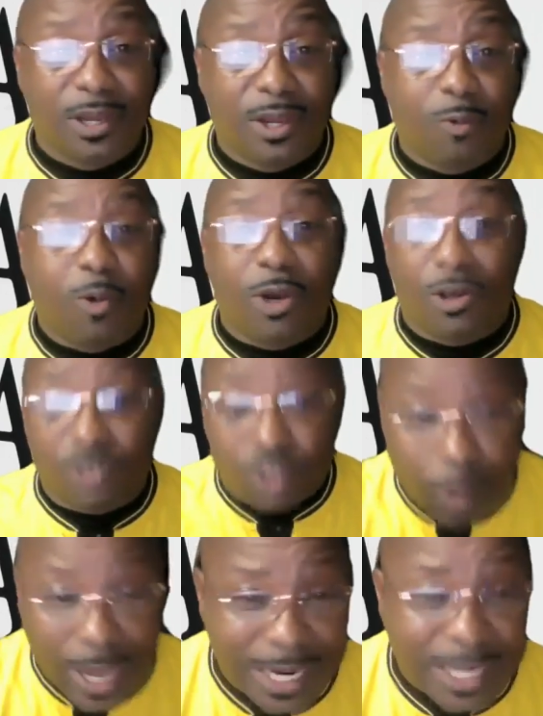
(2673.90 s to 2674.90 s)
Will
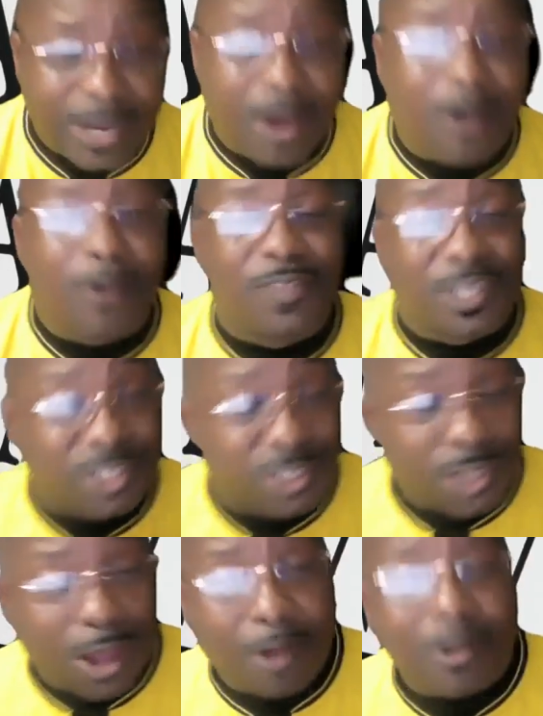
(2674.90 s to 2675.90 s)
dwelling on this
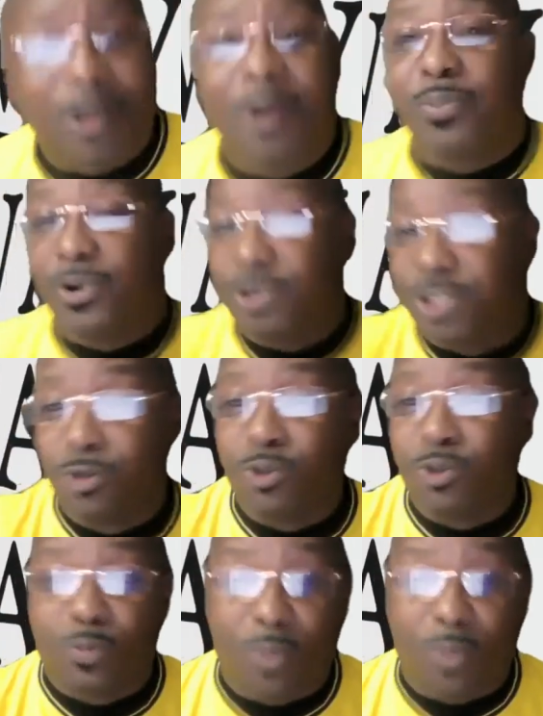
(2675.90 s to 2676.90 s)
thought
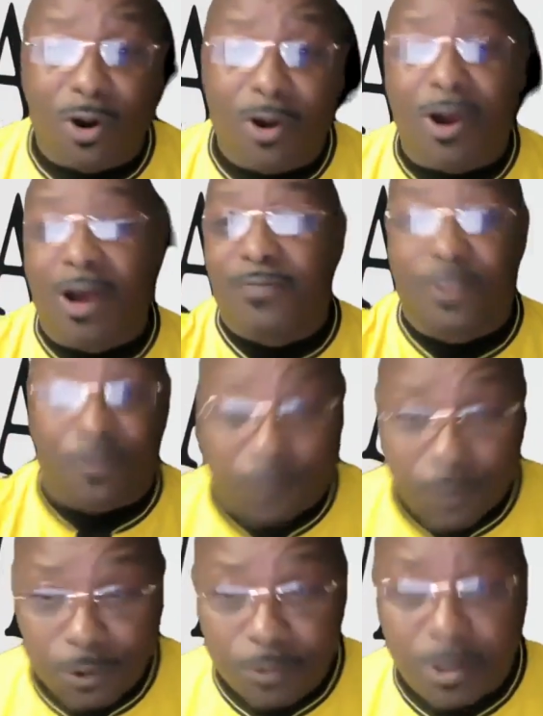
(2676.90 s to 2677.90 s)
produce more of the
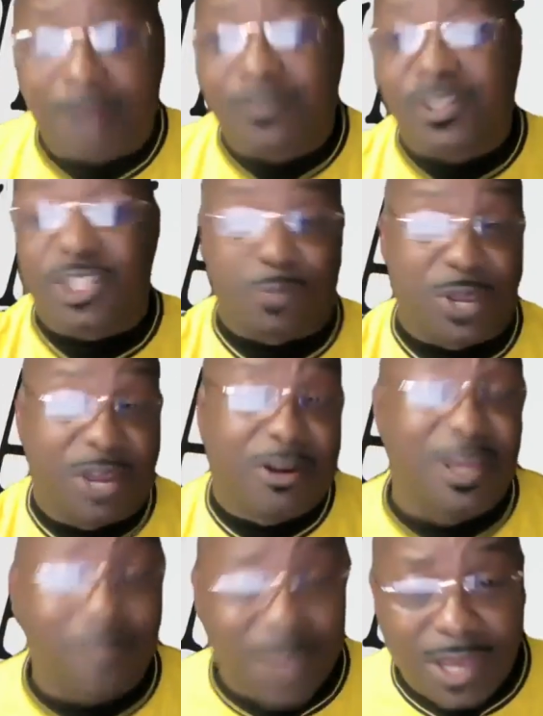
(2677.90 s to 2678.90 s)
fruit of the Spirit
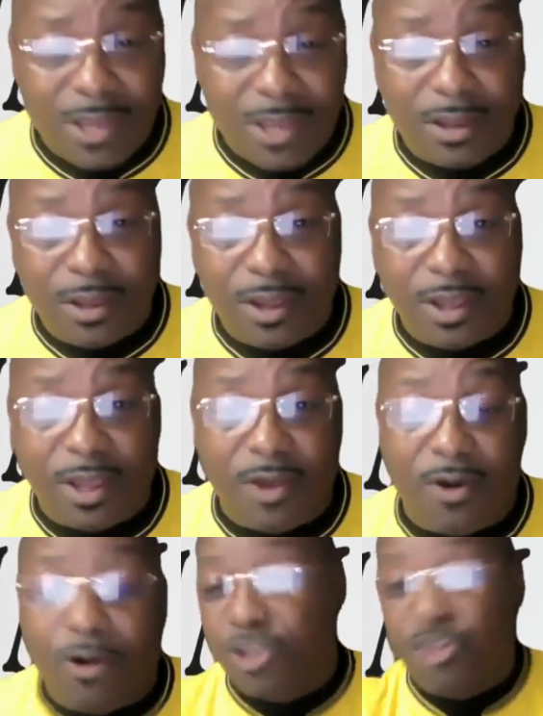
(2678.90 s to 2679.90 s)
in me
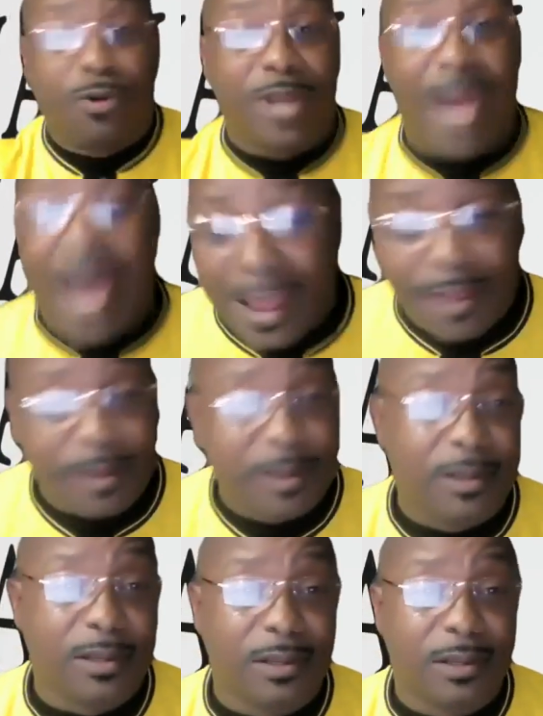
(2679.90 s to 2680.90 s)
or you and I?
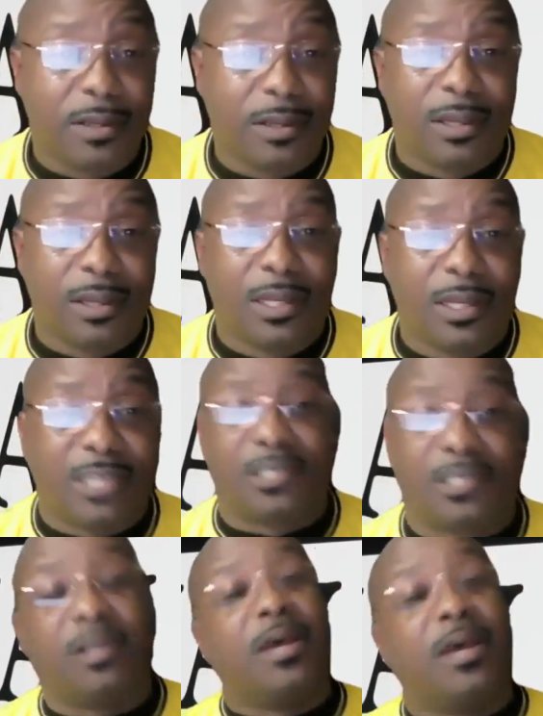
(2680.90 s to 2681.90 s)

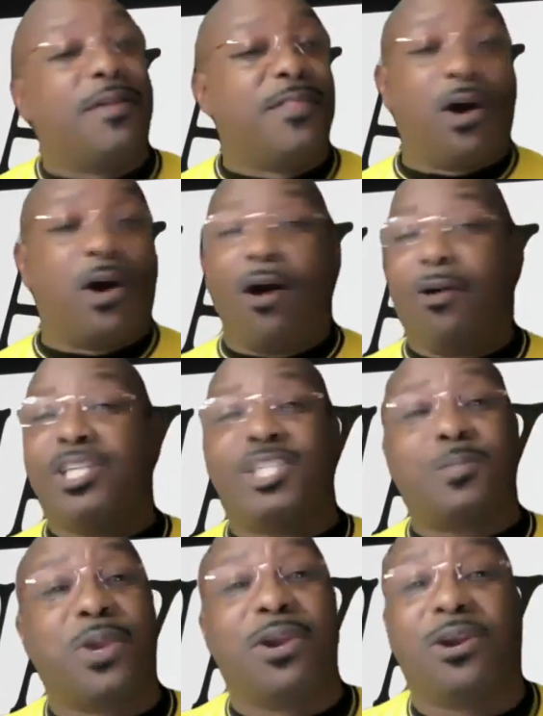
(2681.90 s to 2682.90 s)
Listen, the Holy
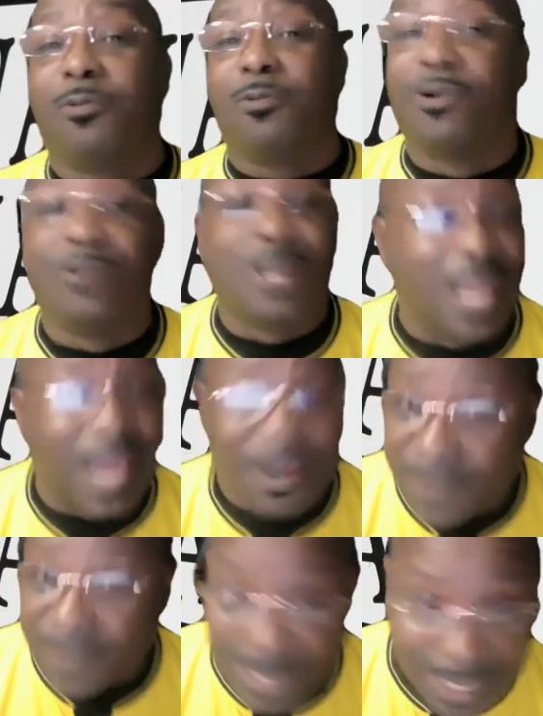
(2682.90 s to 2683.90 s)
Spirit will
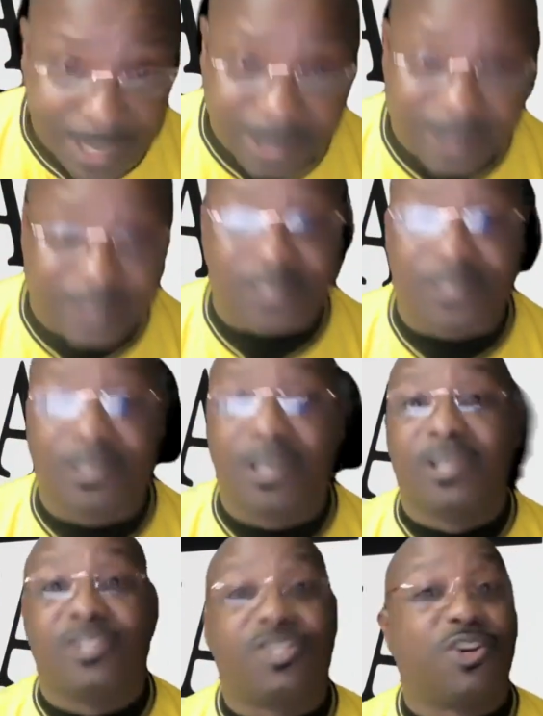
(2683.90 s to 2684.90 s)
never lead us
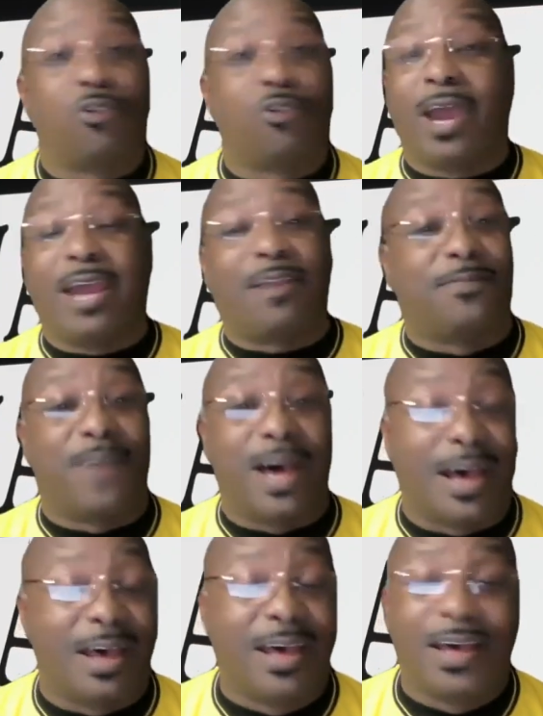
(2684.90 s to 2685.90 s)
to
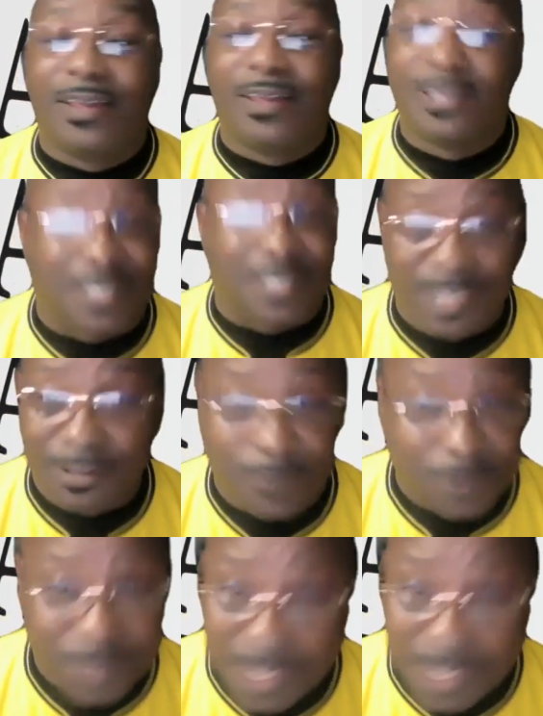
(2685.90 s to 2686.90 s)
gratify the
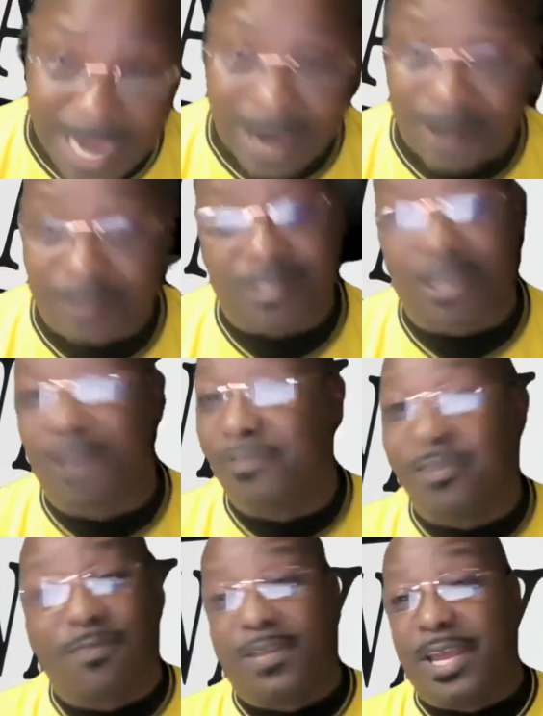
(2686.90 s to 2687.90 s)
sinful desires of
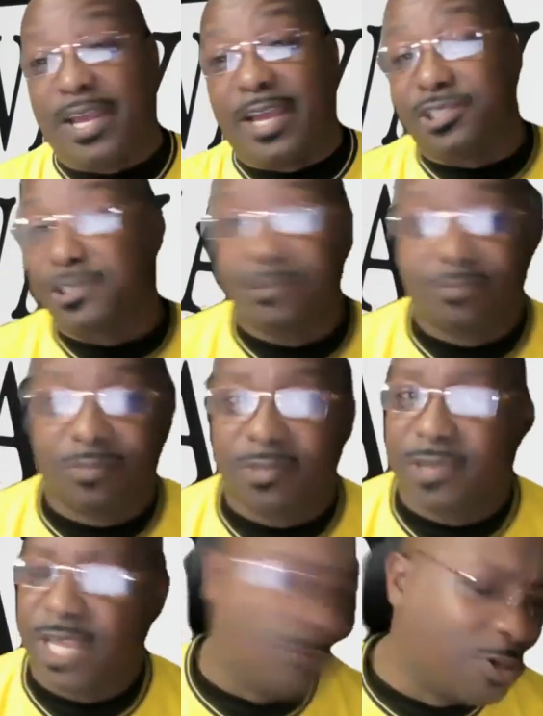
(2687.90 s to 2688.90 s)
the flesh.
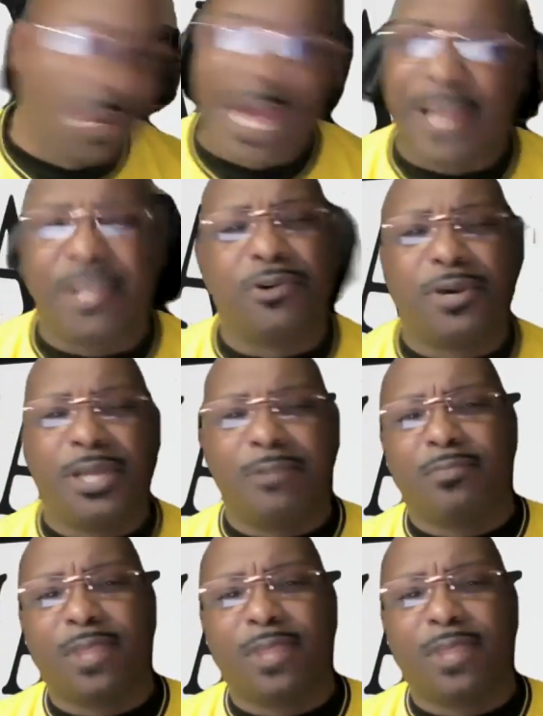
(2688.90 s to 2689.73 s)
He will not do it.